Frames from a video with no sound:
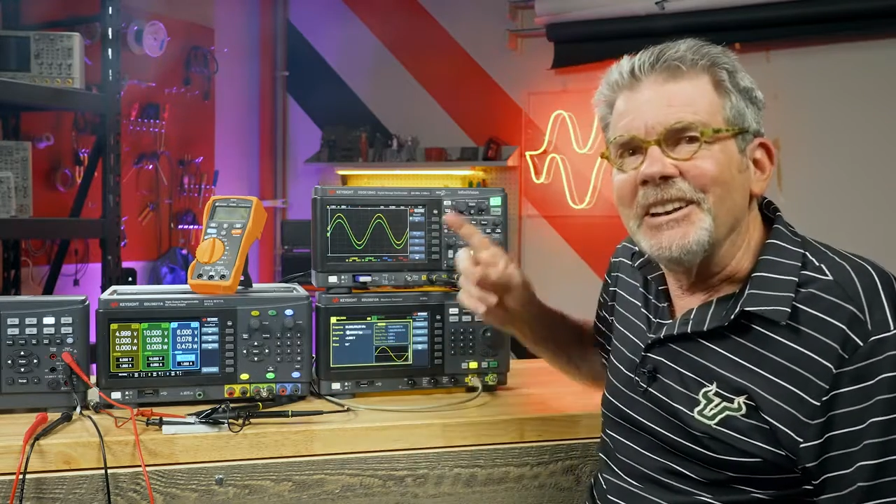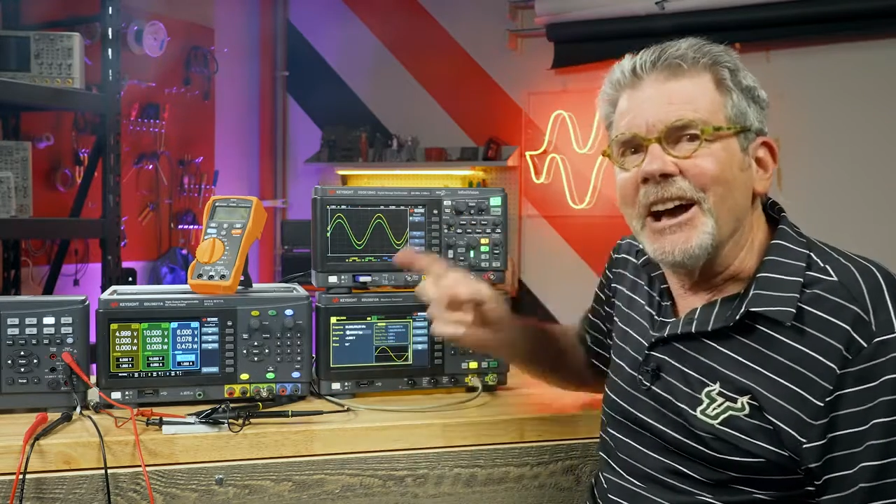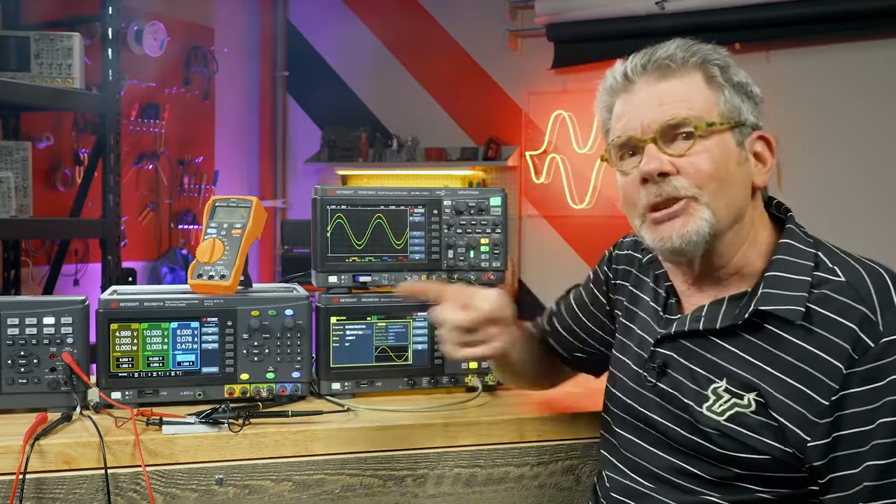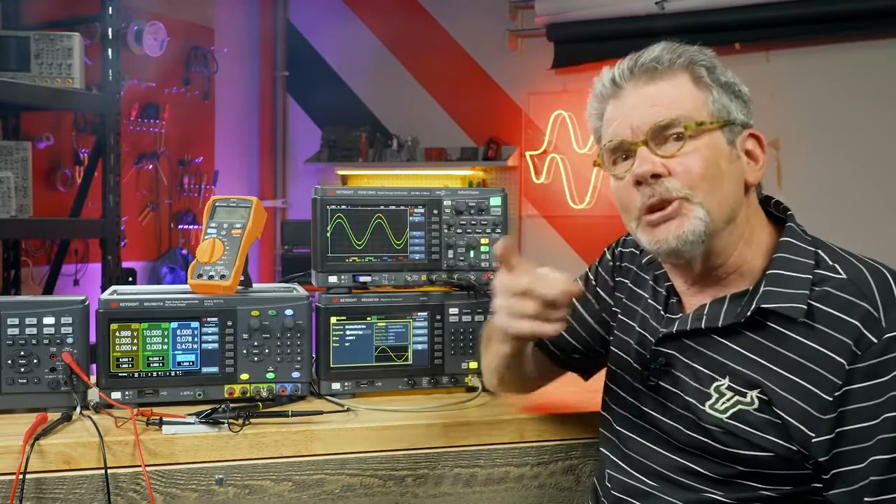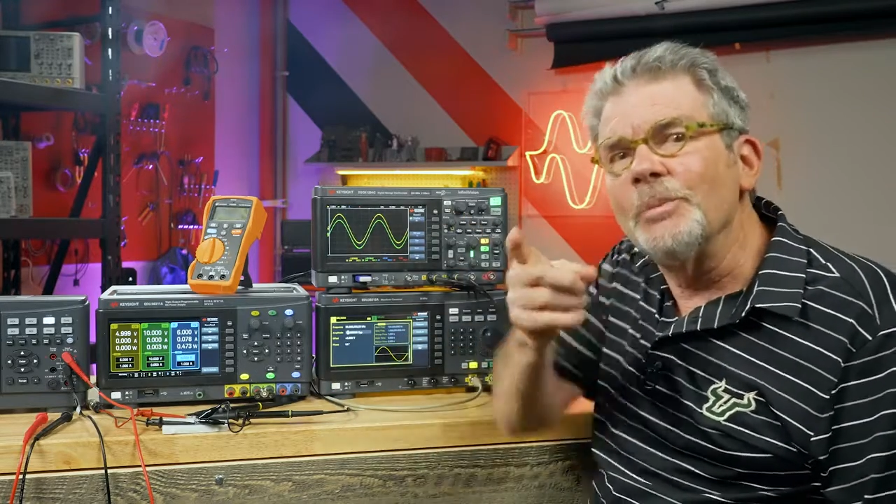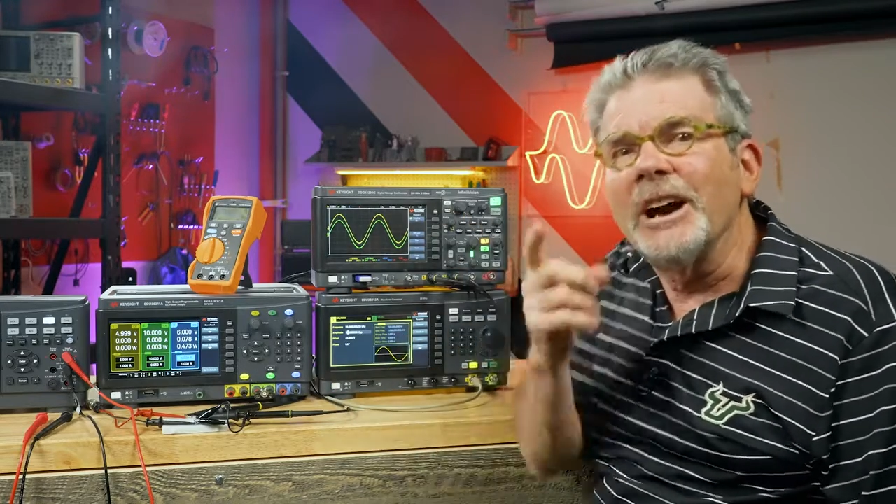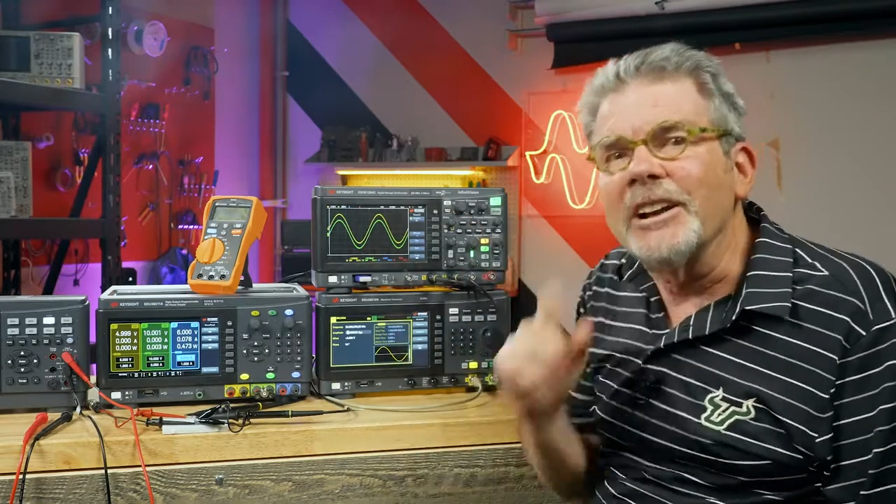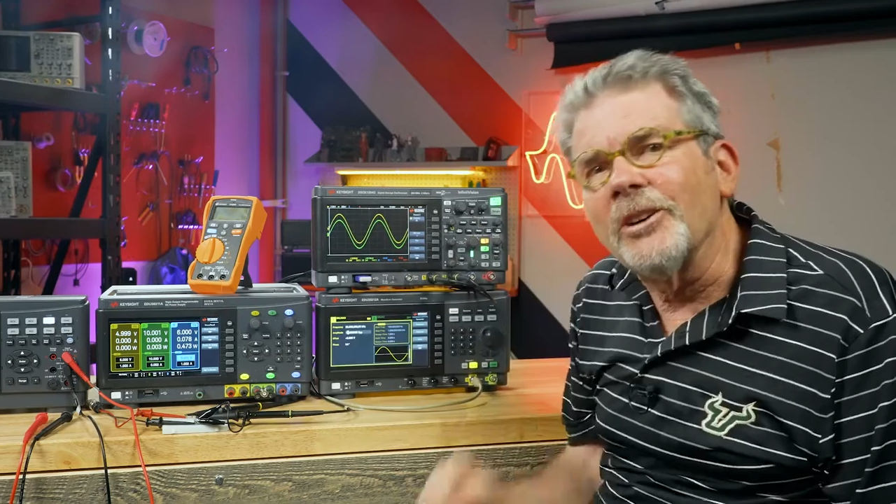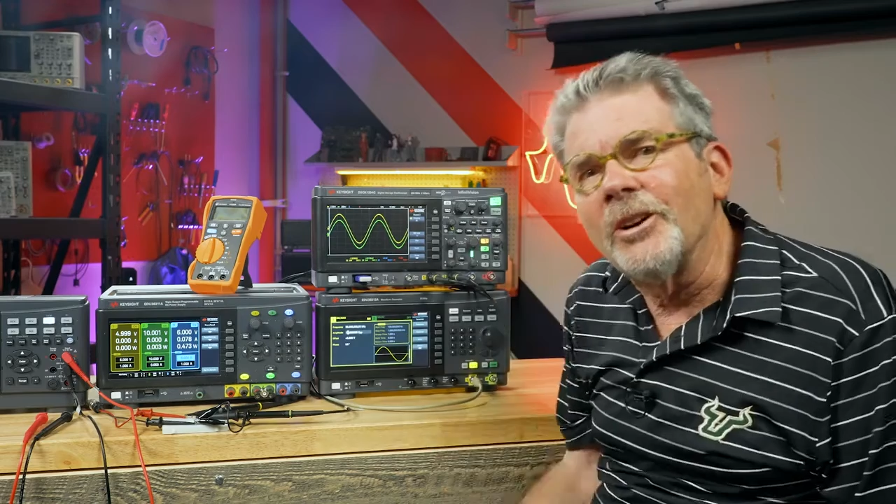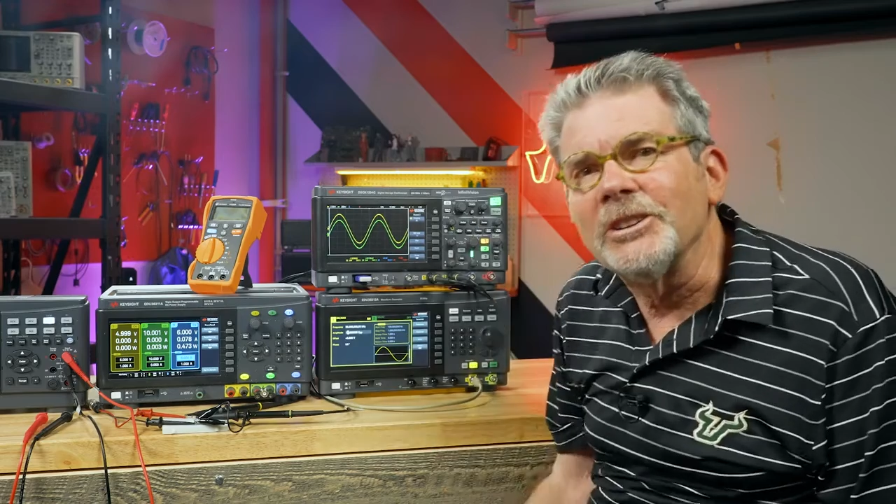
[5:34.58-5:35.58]
Now, you
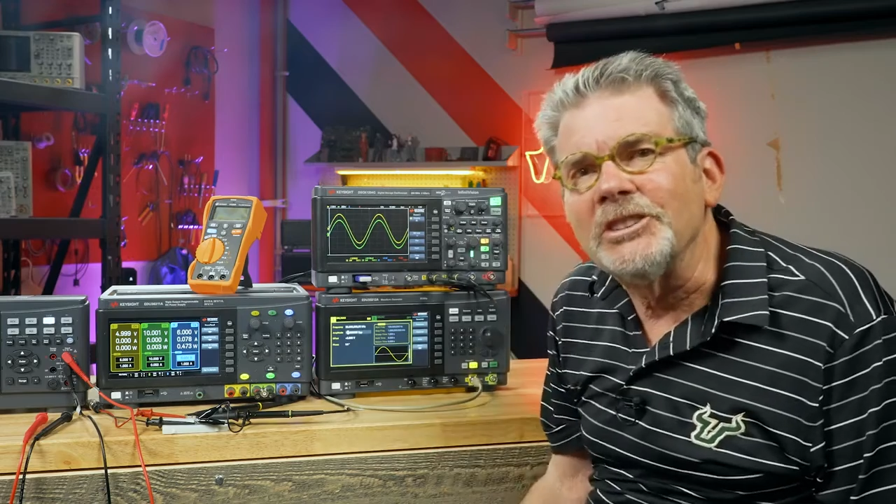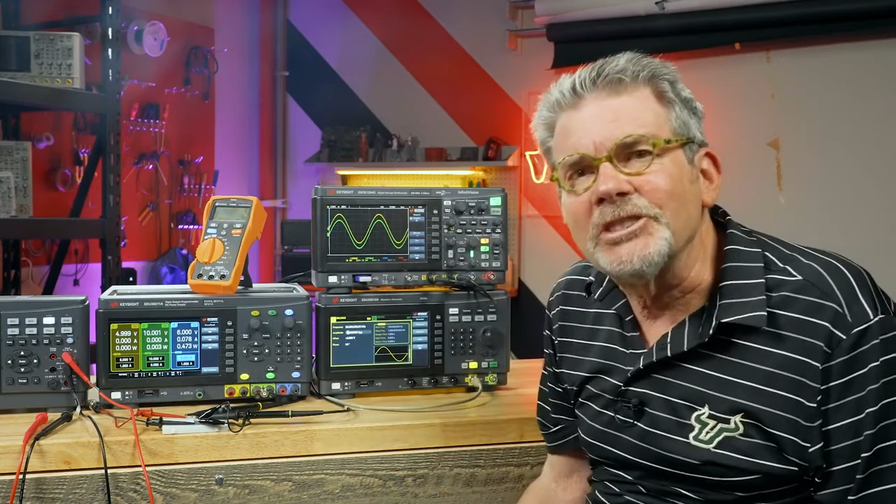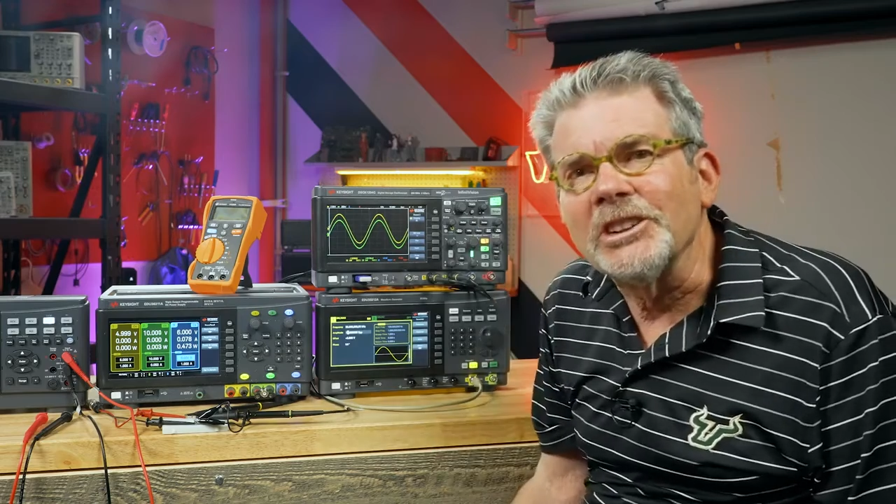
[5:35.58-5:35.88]
might call these